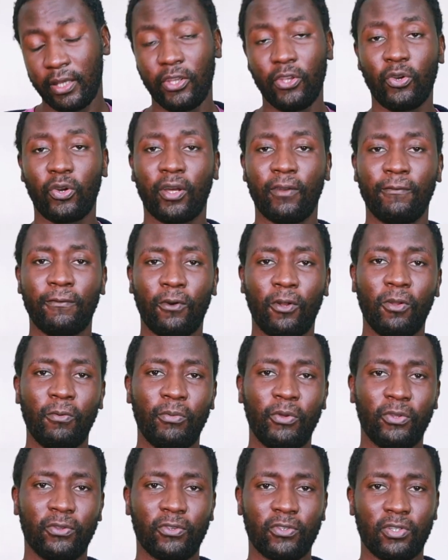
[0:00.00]
You can follow
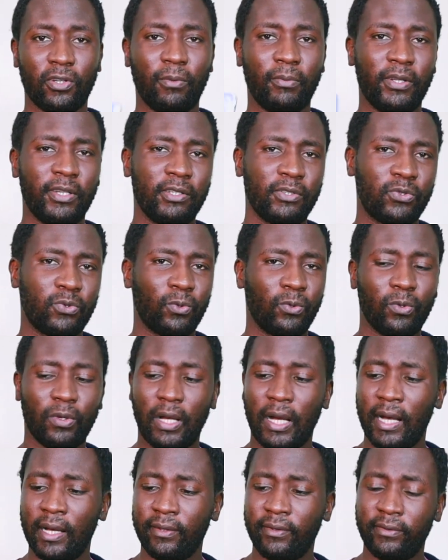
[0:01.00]
me on social media to
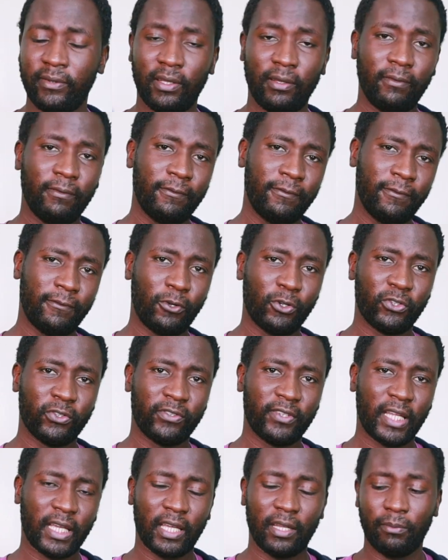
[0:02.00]
see
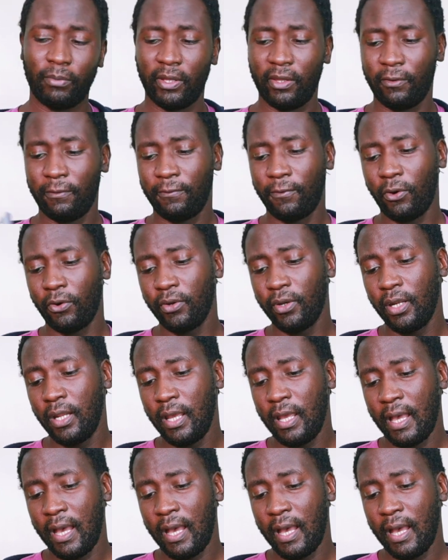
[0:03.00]
photos taken by the phone.